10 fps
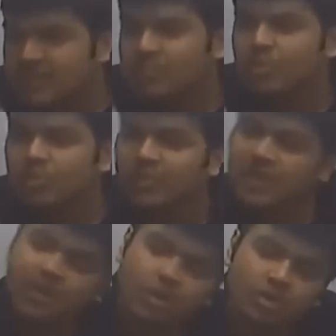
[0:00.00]
remote
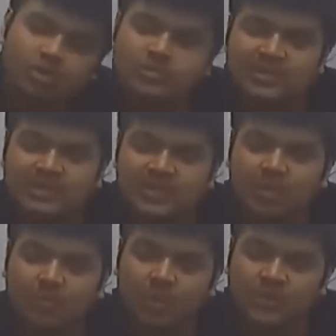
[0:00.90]
vehicle, all those things
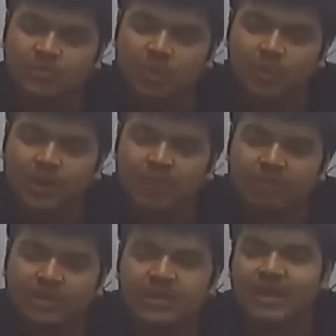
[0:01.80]
is what we cover
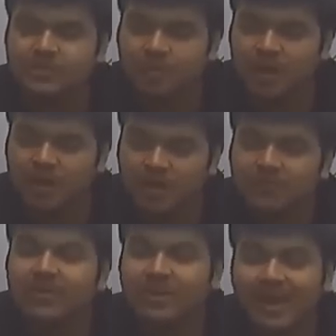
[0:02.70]
in the next part,
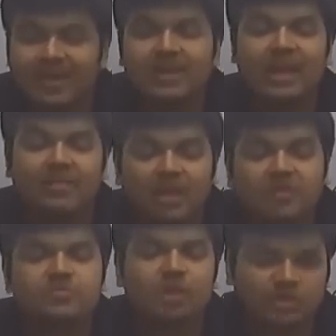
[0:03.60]
the credit
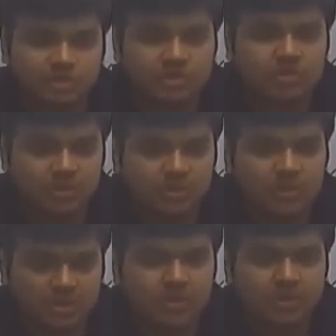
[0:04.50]
derivative structure.
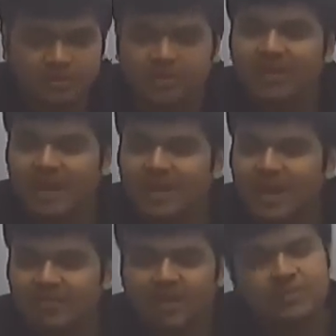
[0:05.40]
The credit
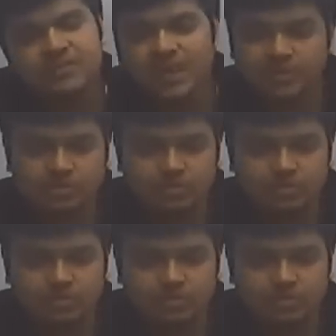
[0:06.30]
derivative section.